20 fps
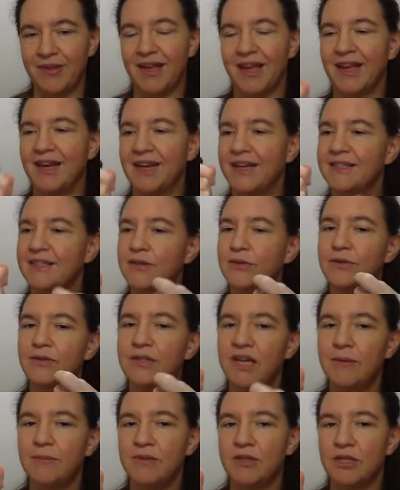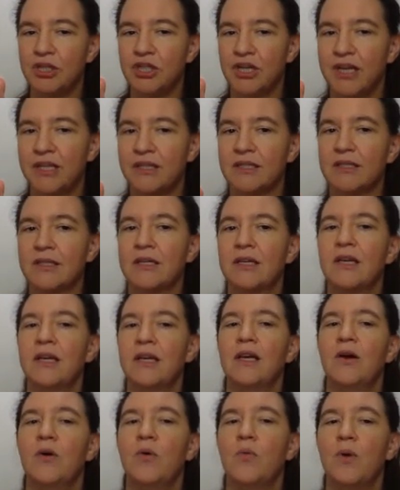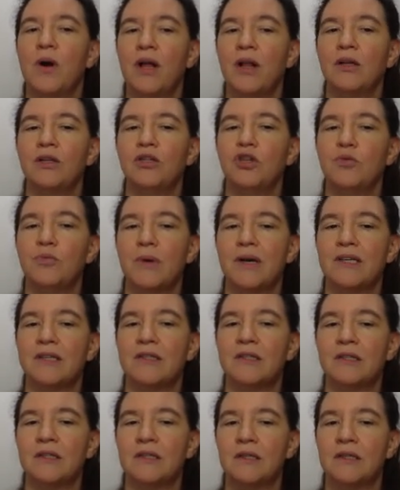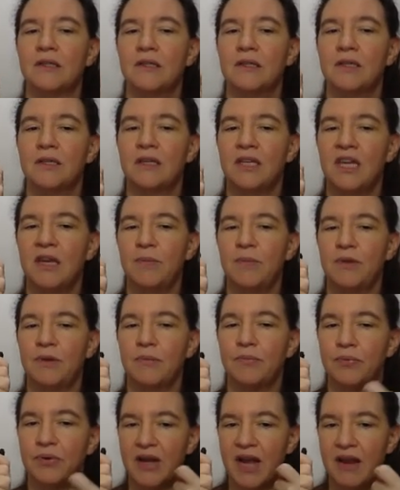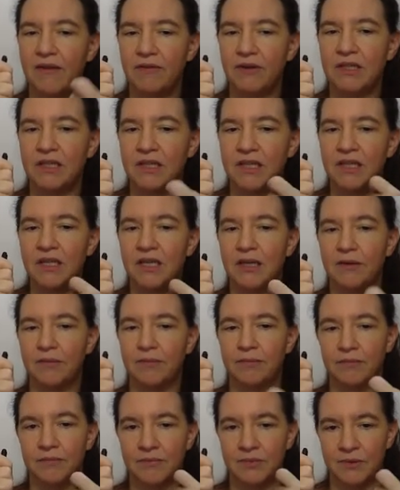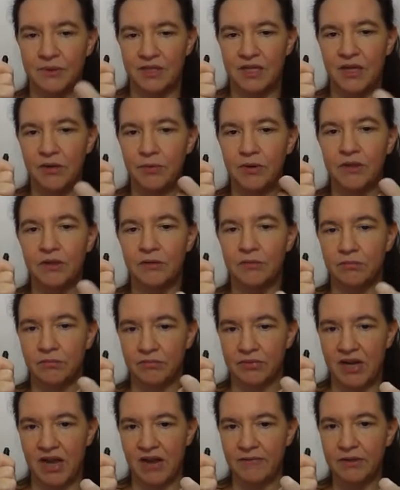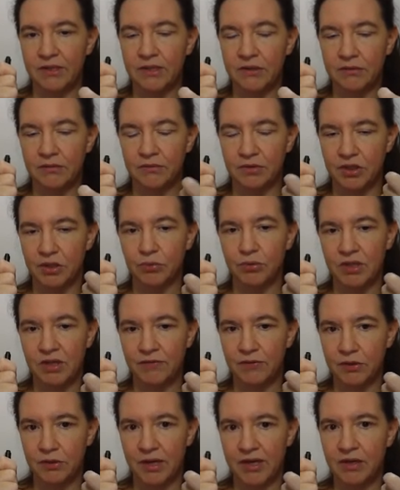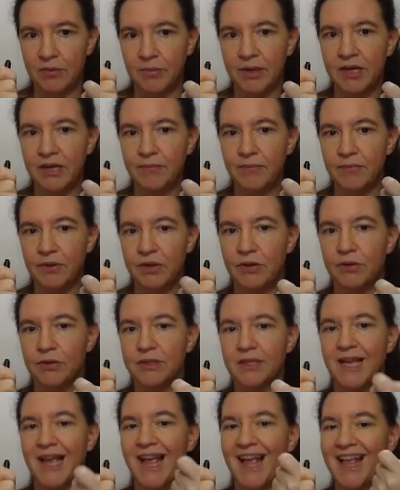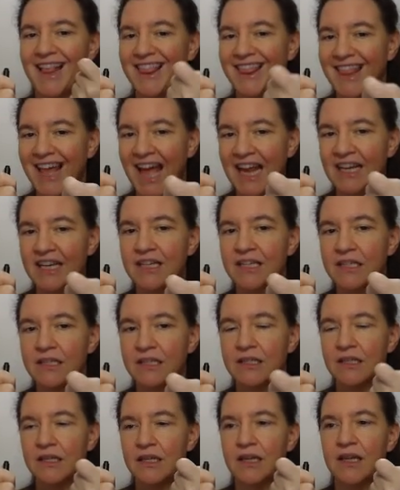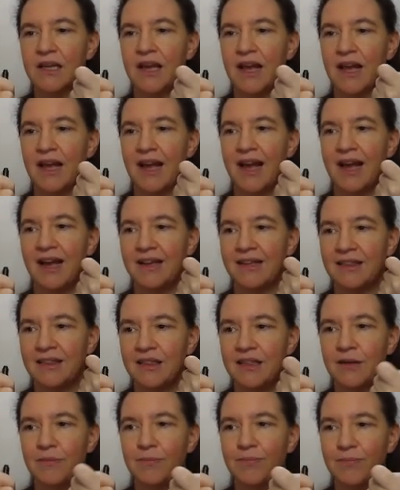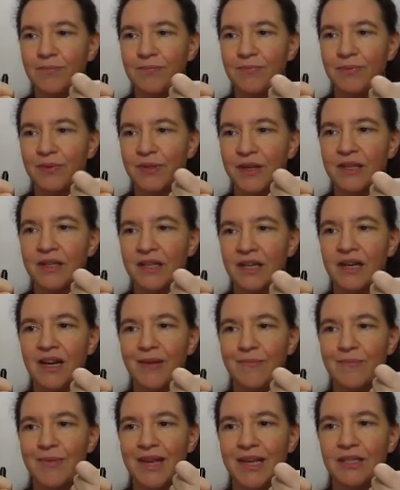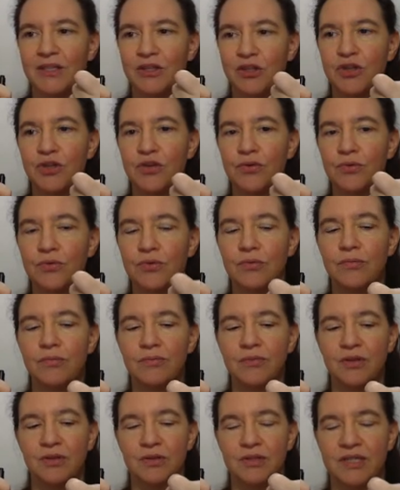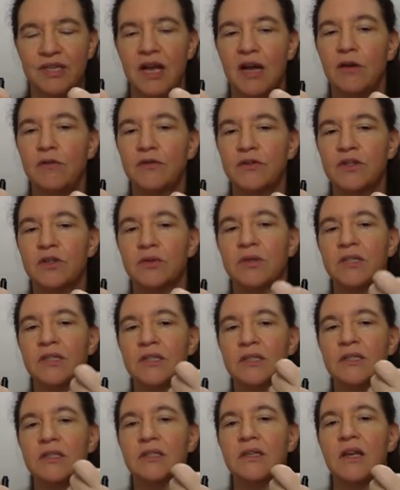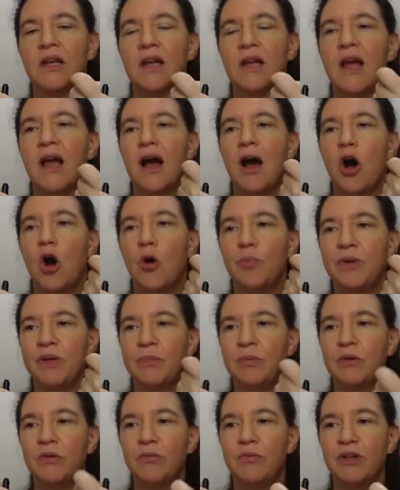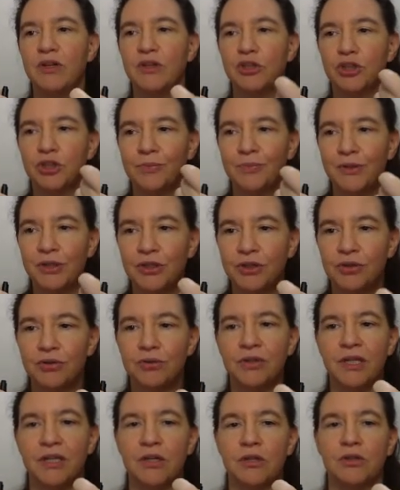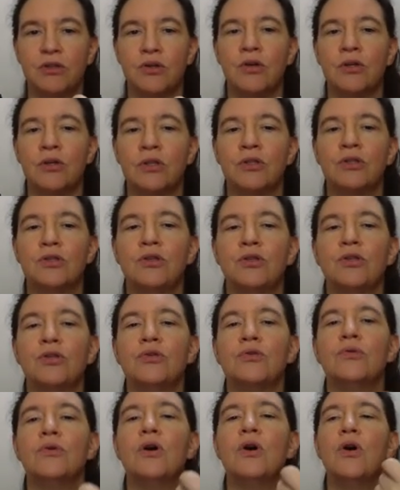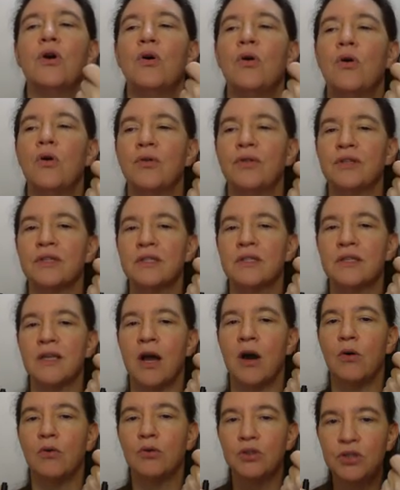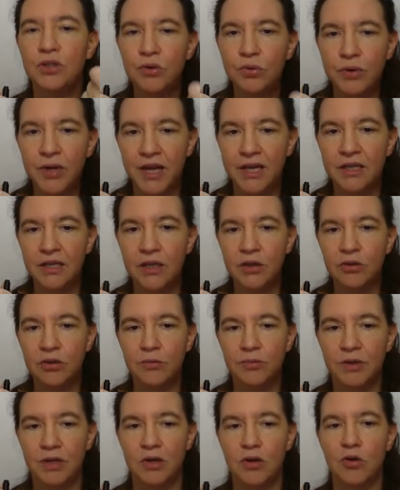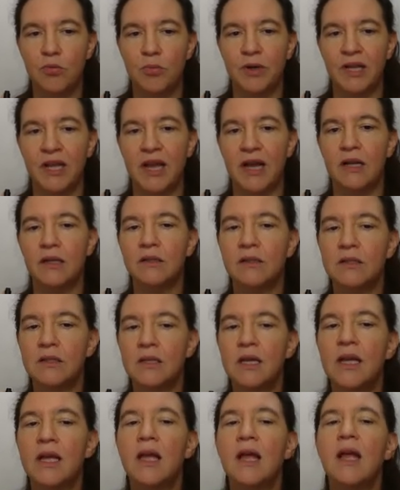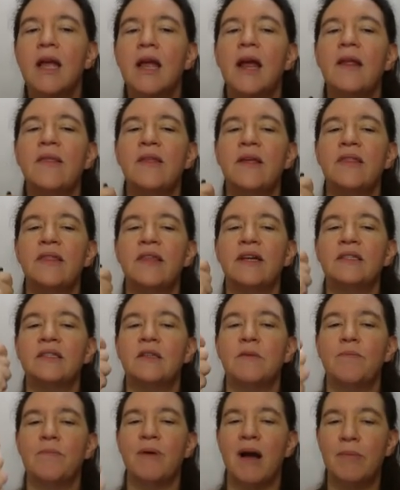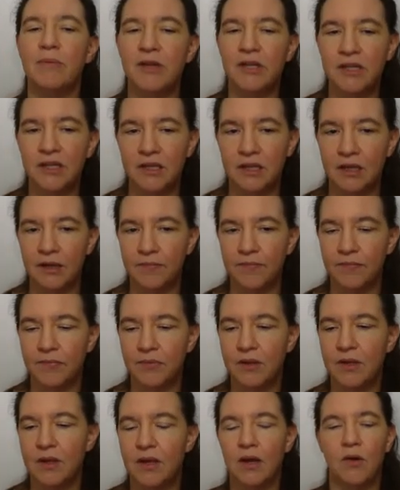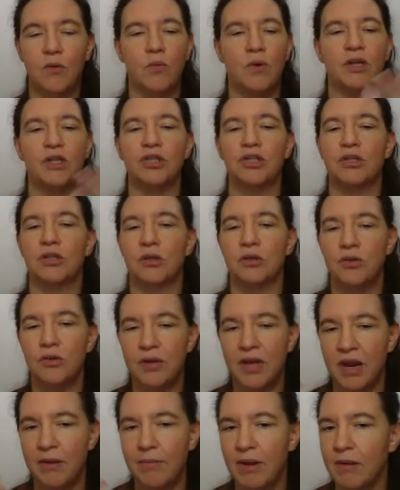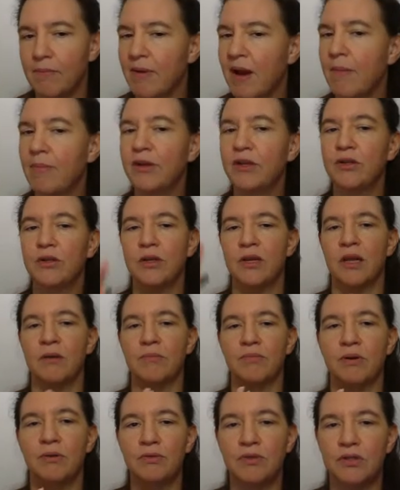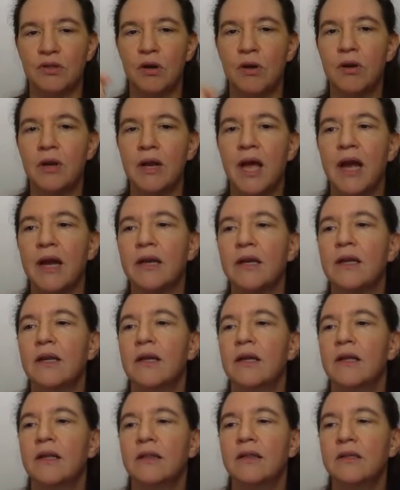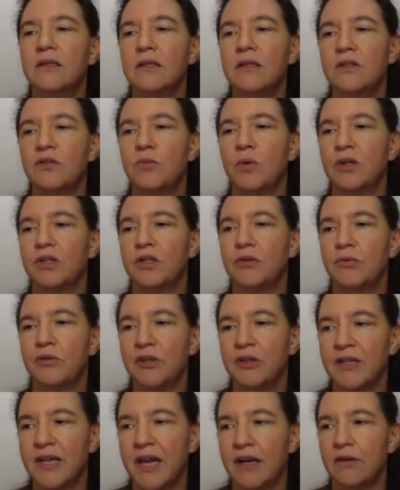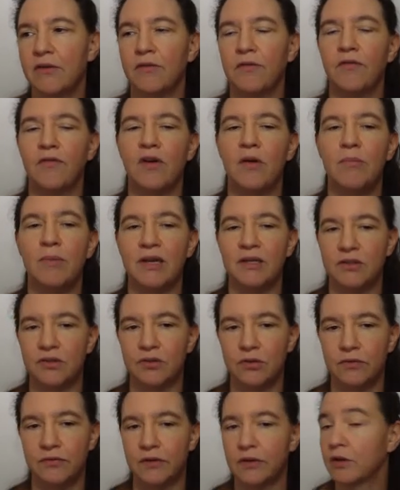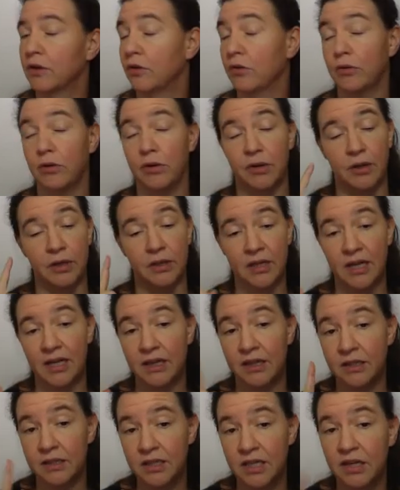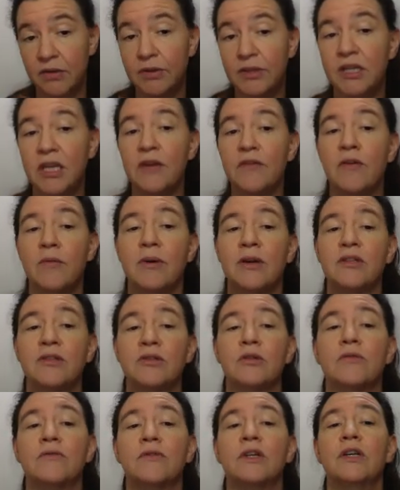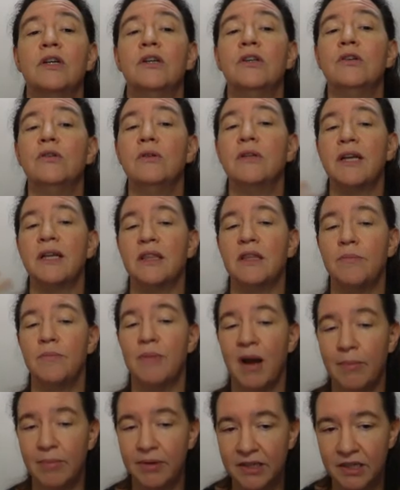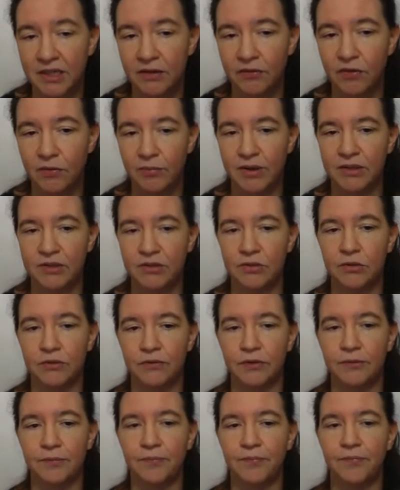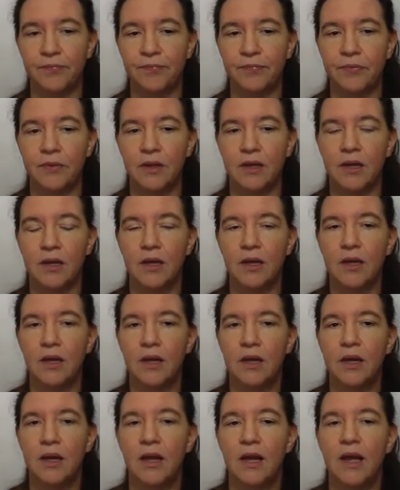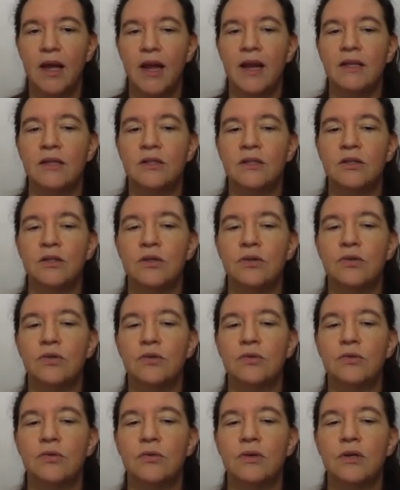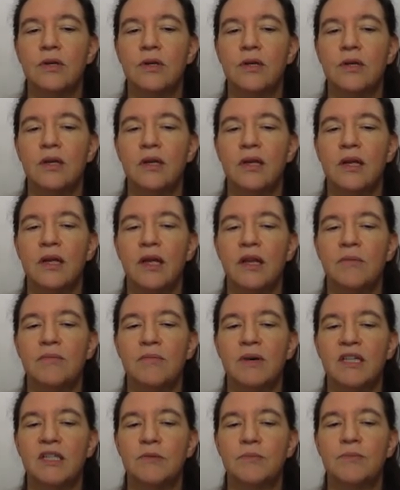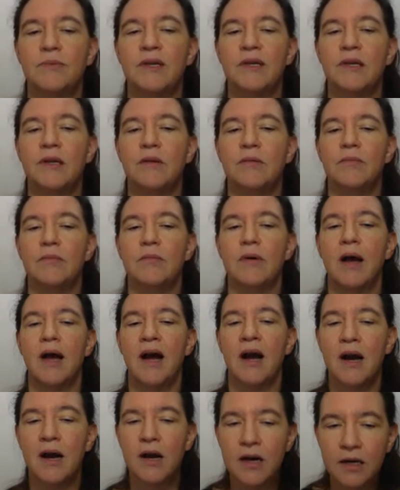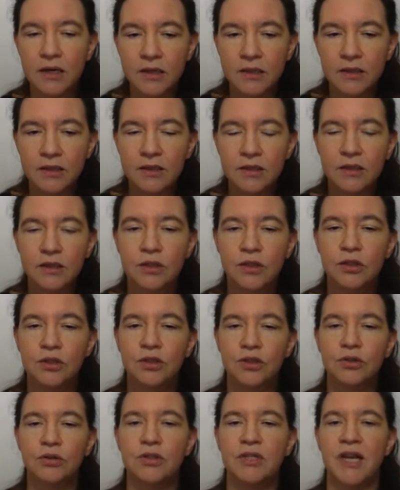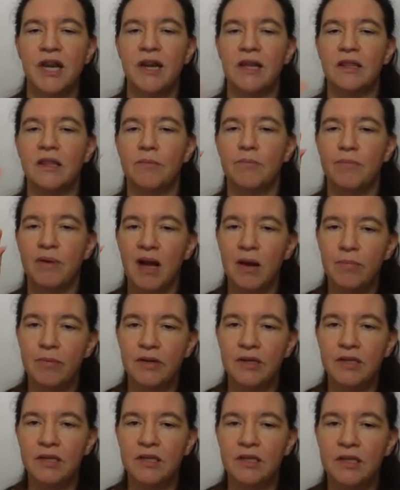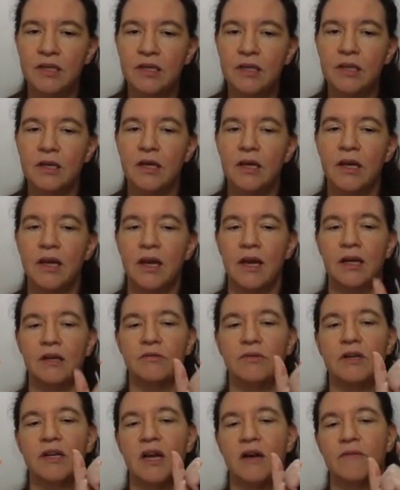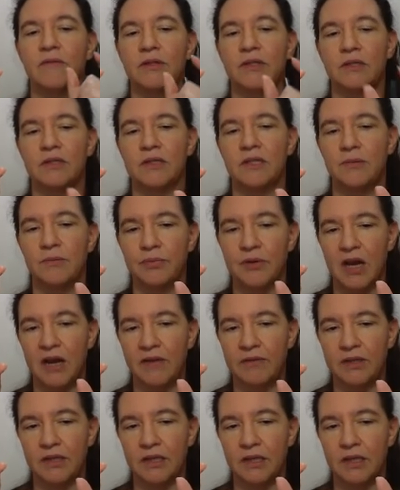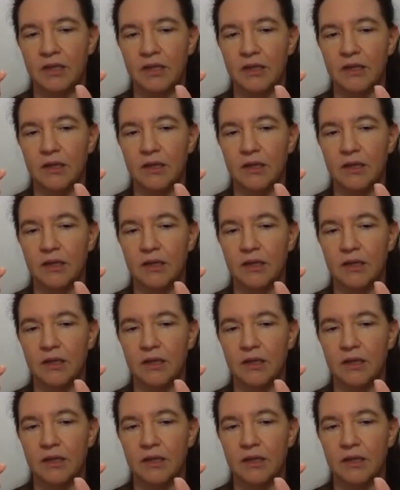And as those names suggest, well, you must keep the private key secret, private. Don't give it to anybody because that is the thing that makes you yourself. So this is how people will be sure that they're talking to you, or this is how you can decrypt with nobody else. And then there's the public key, which you can make public, you can post online. This is what you will get from my server. You'll not get the secret key from my server, you'll get the public key from my server. And so it must be hard to take the public key and recover this private key.